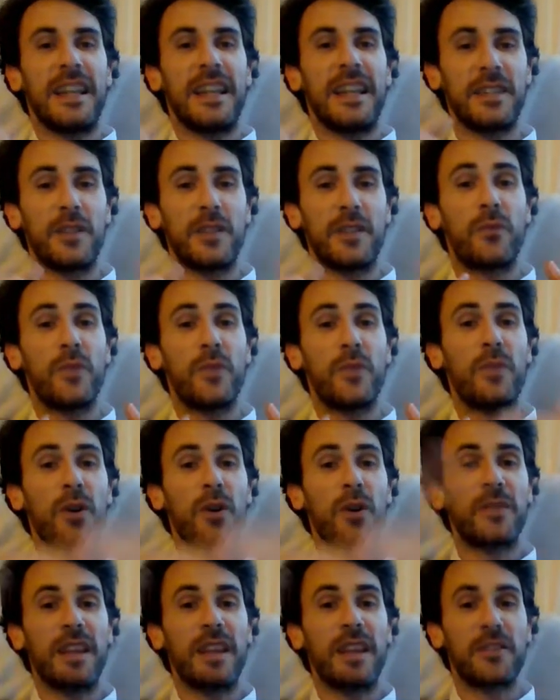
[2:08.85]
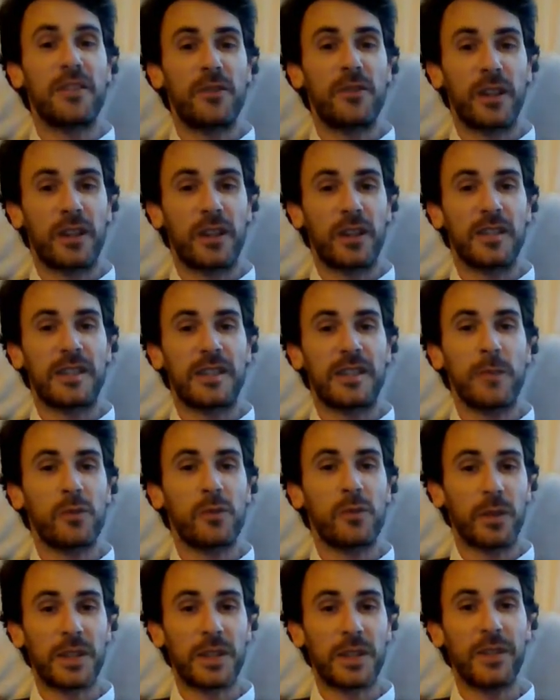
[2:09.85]
is if we both enter a
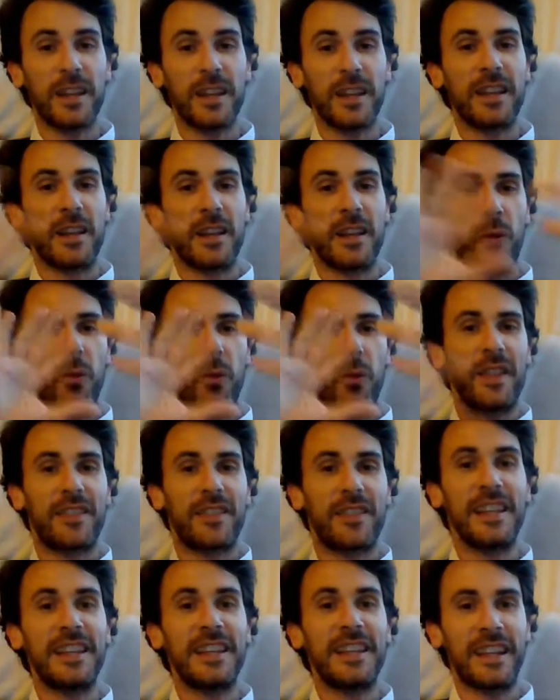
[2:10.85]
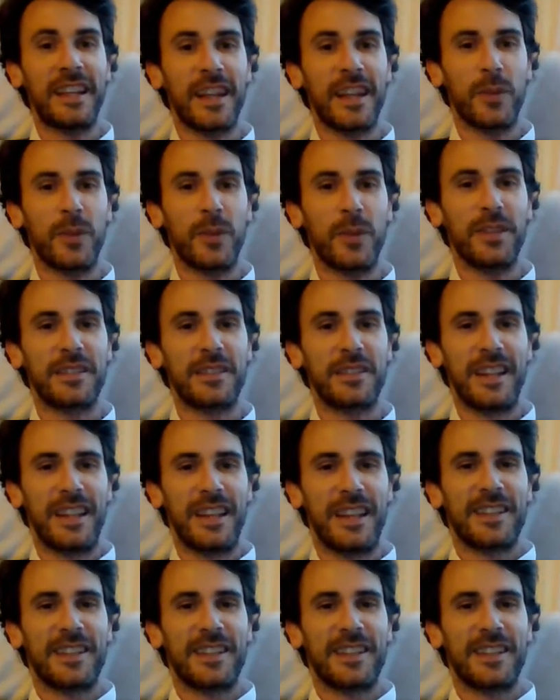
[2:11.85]
conceptual sphere where thinking happens.